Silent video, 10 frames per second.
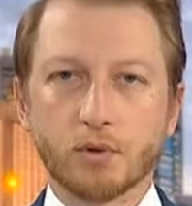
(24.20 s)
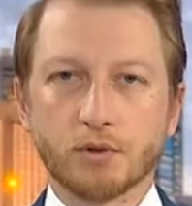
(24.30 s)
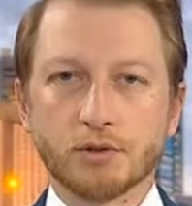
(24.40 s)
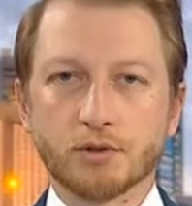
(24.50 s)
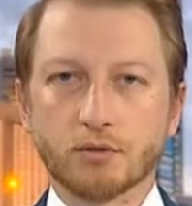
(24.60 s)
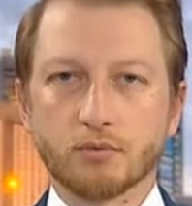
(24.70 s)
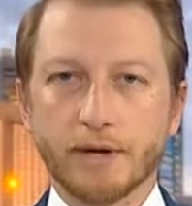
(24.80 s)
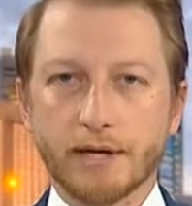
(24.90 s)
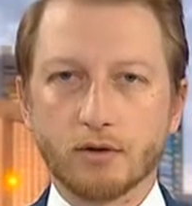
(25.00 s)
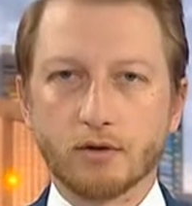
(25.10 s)
was, to
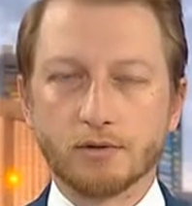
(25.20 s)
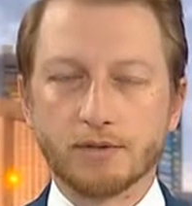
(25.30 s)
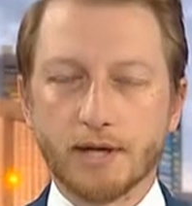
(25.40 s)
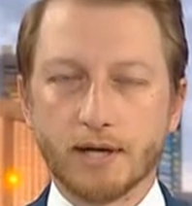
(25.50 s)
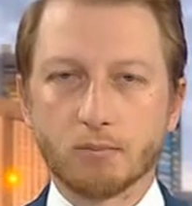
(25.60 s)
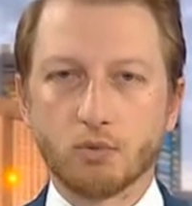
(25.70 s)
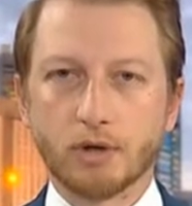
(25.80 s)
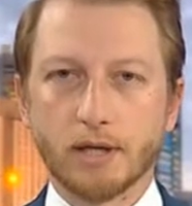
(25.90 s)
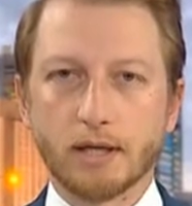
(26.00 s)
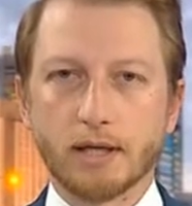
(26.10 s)
read on Saturday
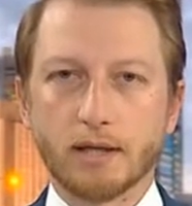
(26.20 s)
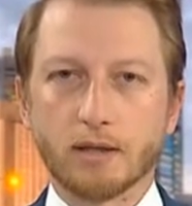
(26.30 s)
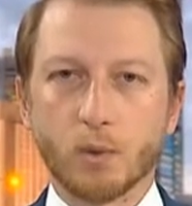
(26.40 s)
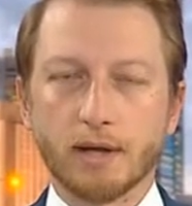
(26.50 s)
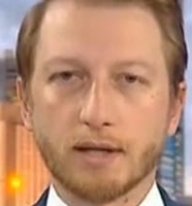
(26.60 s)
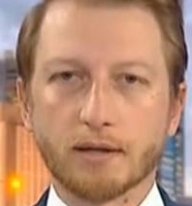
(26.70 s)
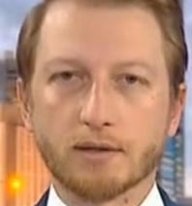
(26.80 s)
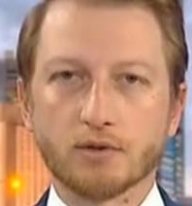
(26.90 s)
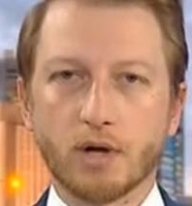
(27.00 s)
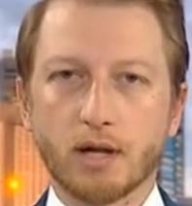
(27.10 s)
morning in the Weekend
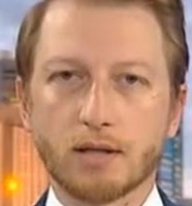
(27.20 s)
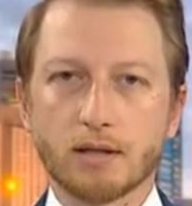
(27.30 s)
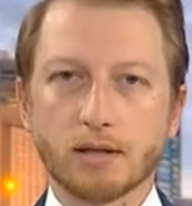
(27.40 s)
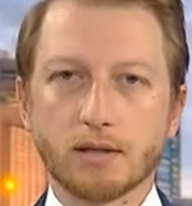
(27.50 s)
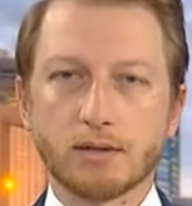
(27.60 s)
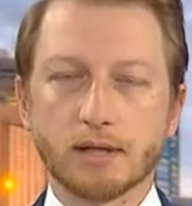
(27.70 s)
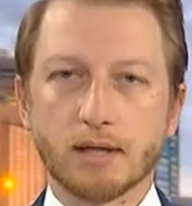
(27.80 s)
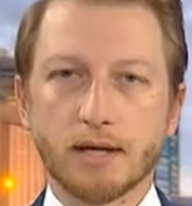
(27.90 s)
Australian these